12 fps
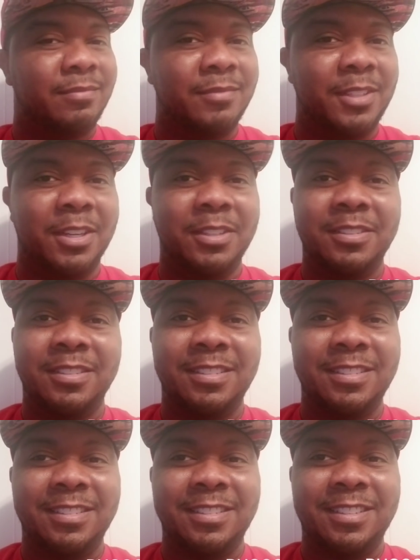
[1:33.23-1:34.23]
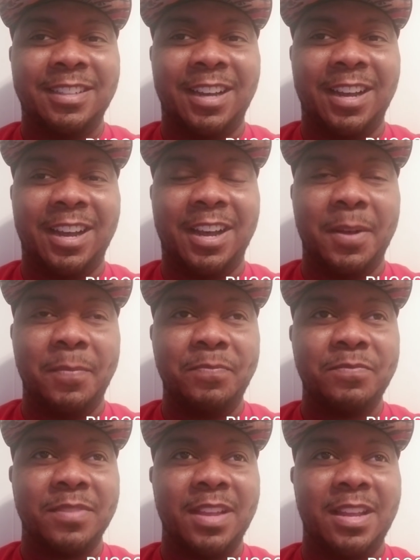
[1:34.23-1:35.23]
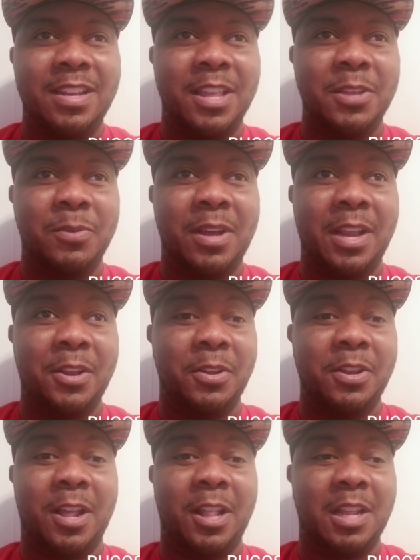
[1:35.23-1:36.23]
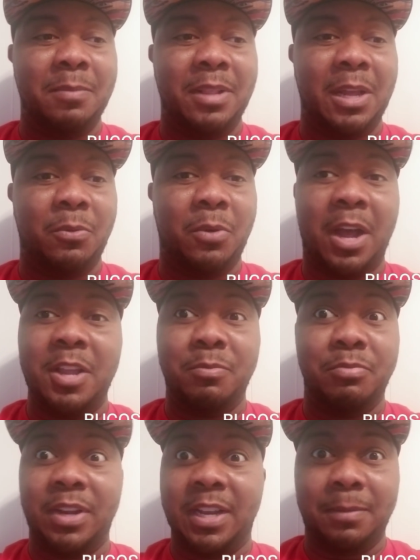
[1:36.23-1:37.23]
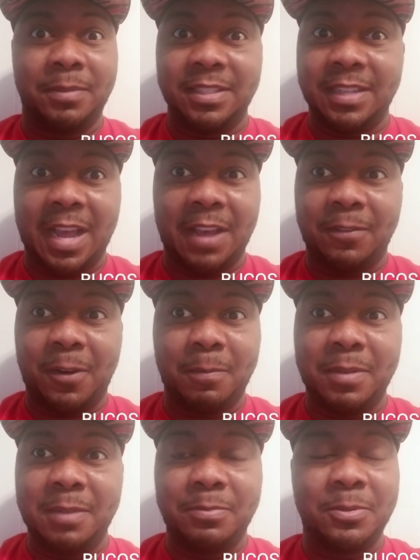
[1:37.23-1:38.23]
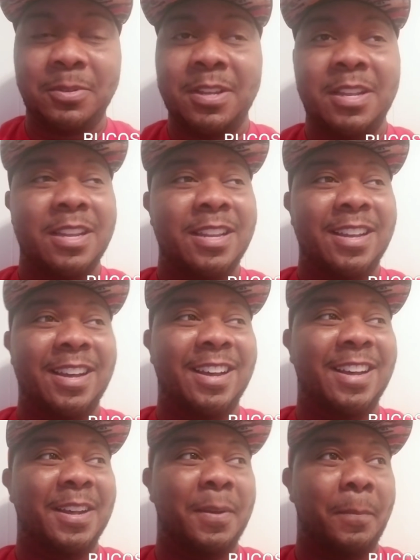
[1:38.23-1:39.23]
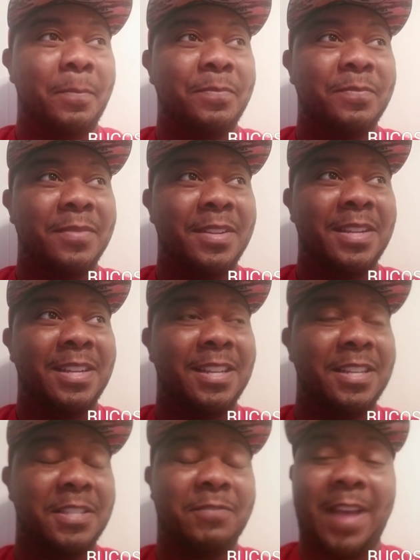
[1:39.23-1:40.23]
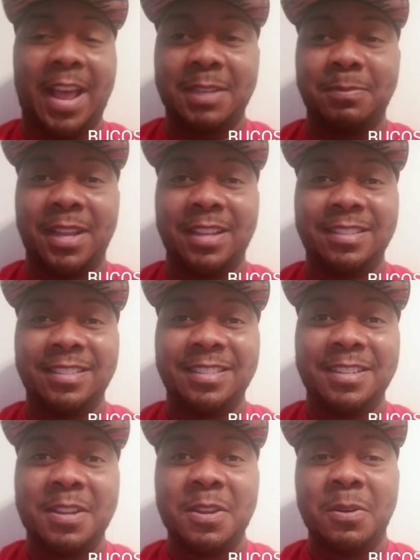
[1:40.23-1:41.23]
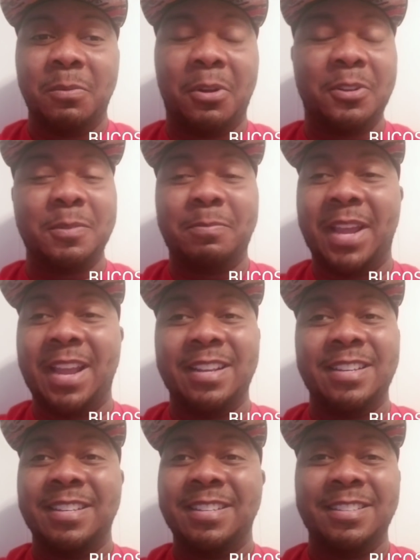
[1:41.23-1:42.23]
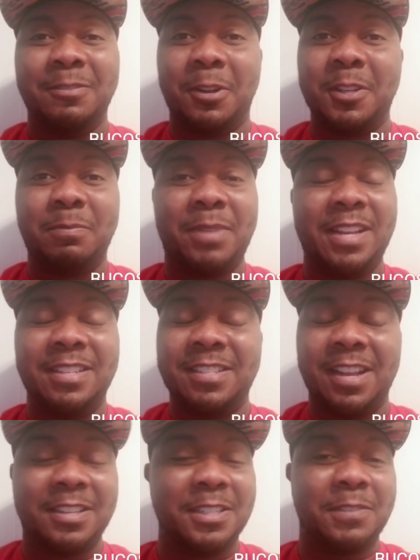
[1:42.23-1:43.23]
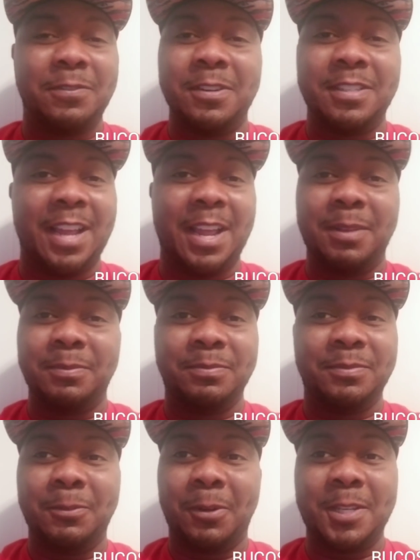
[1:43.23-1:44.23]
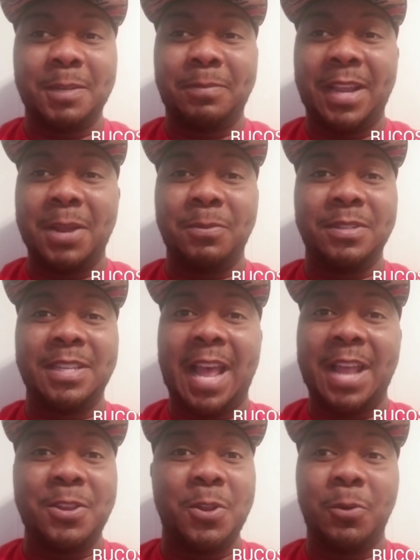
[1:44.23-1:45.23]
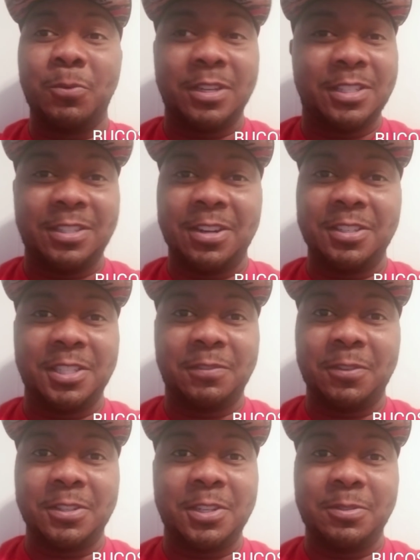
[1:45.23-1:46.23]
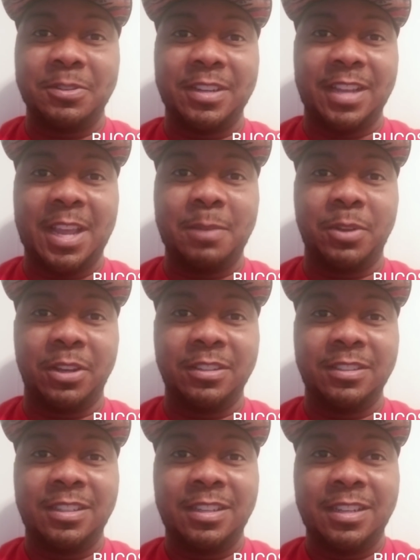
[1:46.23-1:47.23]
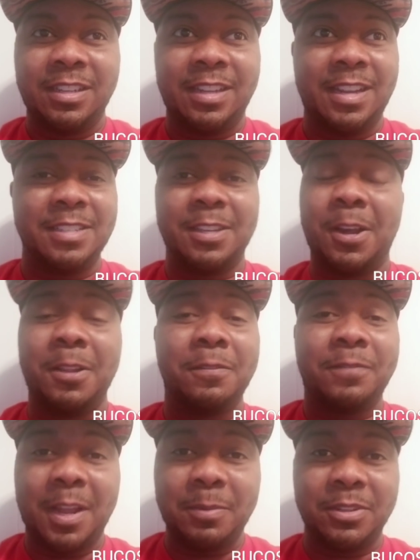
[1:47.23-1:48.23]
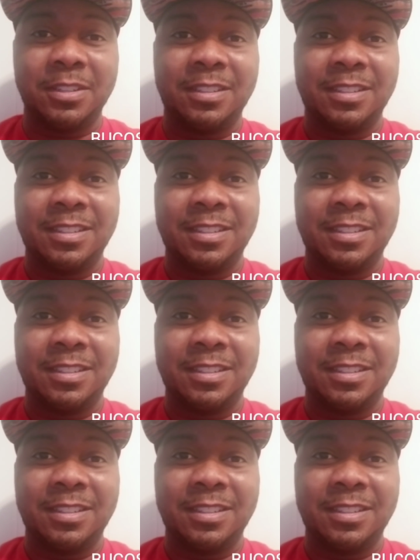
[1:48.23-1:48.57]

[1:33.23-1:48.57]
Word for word: You know? Um, another one, I know y'all going to be like, why are you bringing up this guy of all people? Because um, it's facts, man. Walter Payton. Walter Payton sucked his first game. Walter Payton was had no rushing yards his first career game, y'all. He's a Hall of Famer.